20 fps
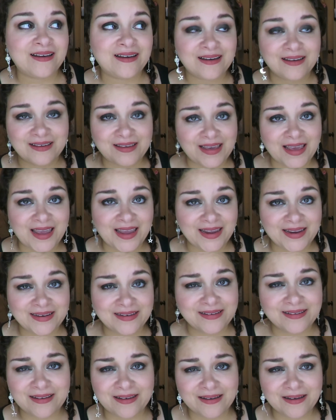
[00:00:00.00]
I
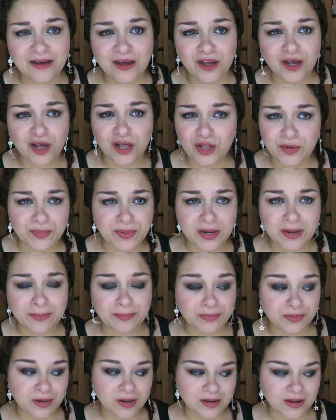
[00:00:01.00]
hated a
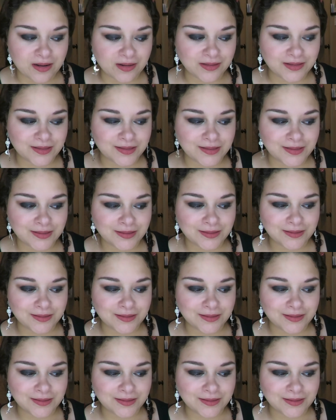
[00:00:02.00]
Colourpop product.